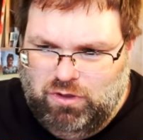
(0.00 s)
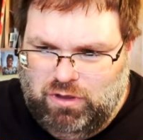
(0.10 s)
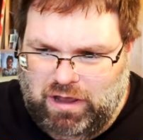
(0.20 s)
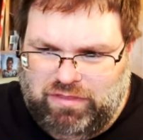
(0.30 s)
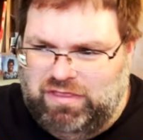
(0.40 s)

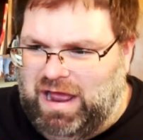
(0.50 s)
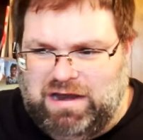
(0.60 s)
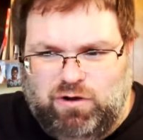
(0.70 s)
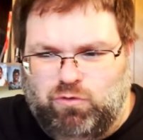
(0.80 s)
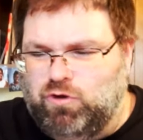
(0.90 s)
And then I
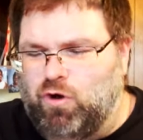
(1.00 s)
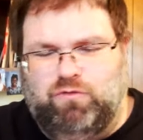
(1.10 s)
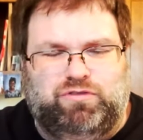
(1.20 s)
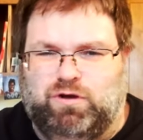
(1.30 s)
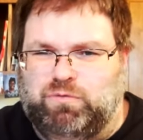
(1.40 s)
don't know
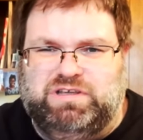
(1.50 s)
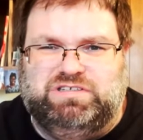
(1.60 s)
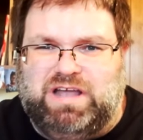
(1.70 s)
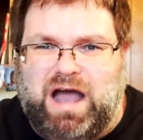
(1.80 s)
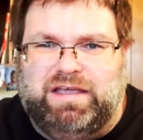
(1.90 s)
if they're
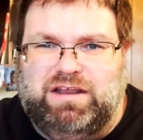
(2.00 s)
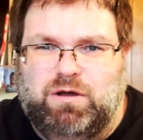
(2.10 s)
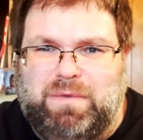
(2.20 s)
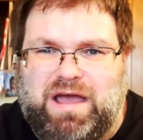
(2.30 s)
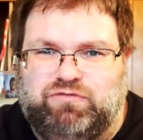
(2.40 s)
restocking
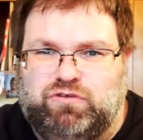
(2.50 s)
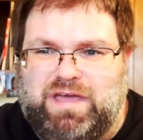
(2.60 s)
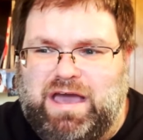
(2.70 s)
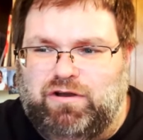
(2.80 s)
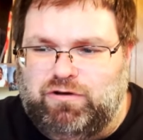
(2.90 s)
them after
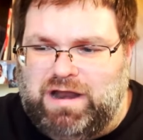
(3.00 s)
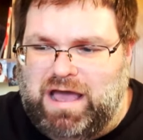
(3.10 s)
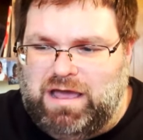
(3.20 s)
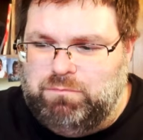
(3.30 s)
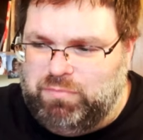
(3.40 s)
that or
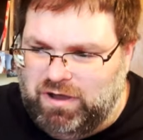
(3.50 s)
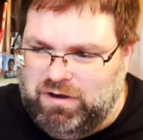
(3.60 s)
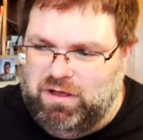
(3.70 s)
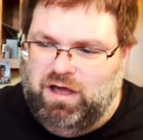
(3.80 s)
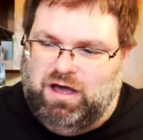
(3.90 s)
not.
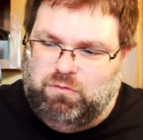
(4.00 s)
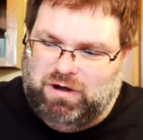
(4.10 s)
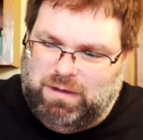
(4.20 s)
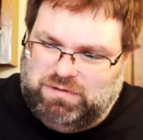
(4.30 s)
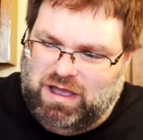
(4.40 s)
But what
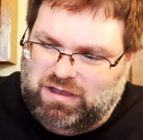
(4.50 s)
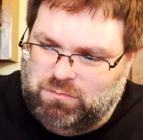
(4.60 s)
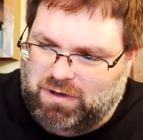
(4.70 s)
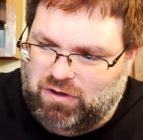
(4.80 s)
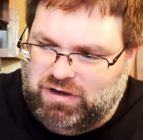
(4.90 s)
I'm talking
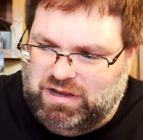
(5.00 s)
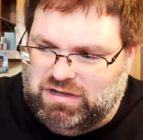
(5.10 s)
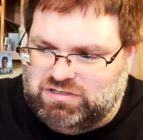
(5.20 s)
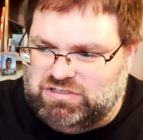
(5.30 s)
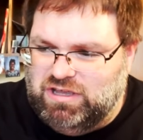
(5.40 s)
about
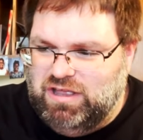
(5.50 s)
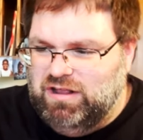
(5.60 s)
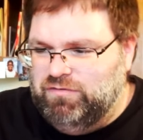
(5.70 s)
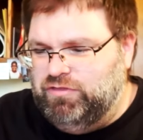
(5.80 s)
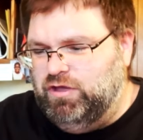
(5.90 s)
is
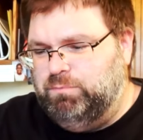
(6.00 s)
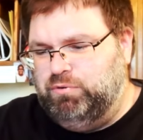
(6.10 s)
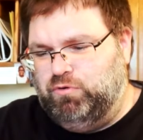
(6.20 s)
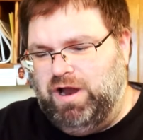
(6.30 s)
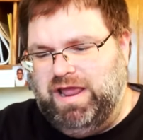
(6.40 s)
the
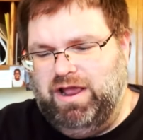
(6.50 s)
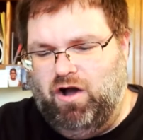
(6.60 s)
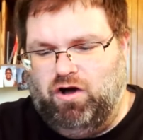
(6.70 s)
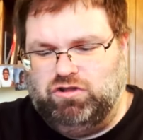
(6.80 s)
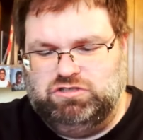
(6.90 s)
Prey
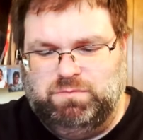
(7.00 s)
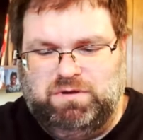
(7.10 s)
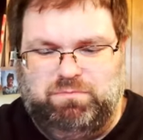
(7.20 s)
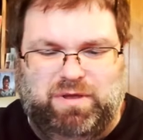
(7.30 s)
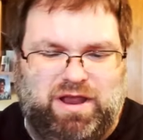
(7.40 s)

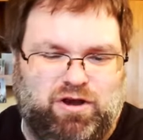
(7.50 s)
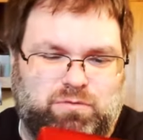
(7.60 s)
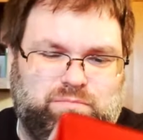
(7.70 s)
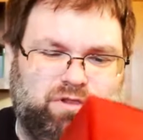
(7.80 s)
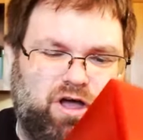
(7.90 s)
Ultimate Bear
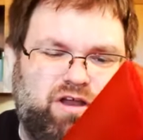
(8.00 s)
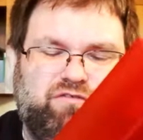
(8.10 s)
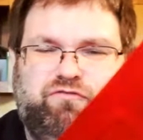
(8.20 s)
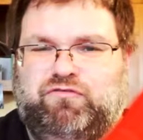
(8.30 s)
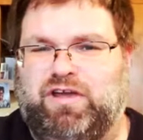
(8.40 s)
Blood
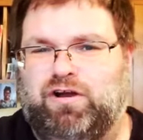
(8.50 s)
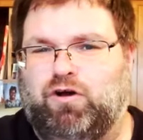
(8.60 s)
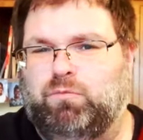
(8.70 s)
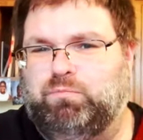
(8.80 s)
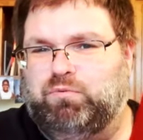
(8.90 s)

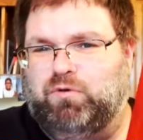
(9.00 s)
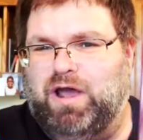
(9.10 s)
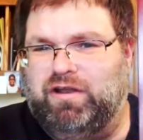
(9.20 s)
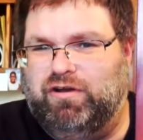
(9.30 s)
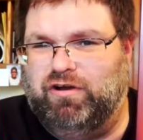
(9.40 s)
Feral
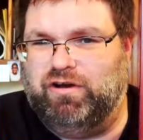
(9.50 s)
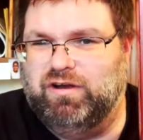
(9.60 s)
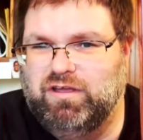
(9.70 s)
Predator.